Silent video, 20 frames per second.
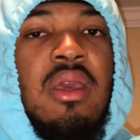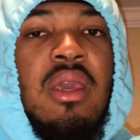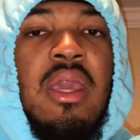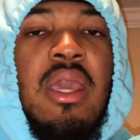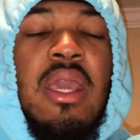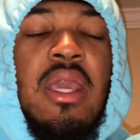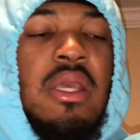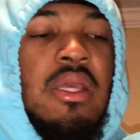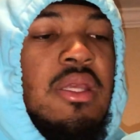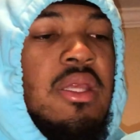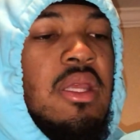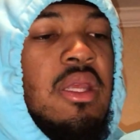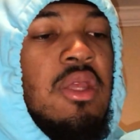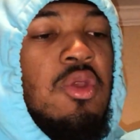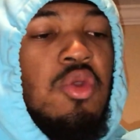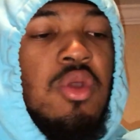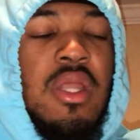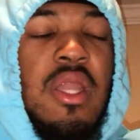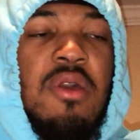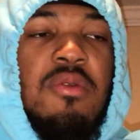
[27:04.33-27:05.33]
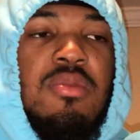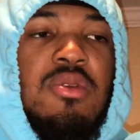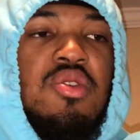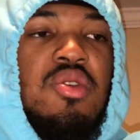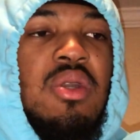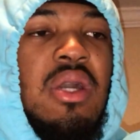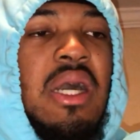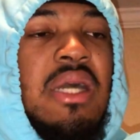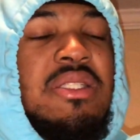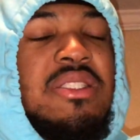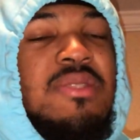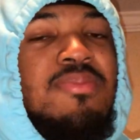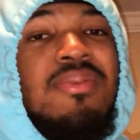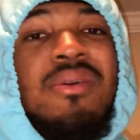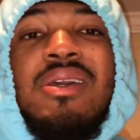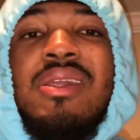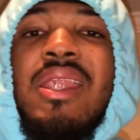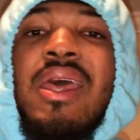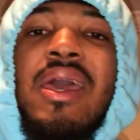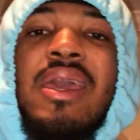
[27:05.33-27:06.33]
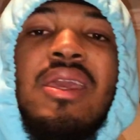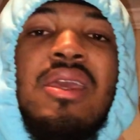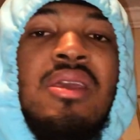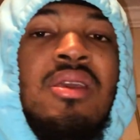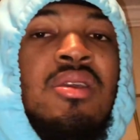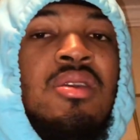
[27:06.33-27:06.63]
and you can never be too cautious. But, like,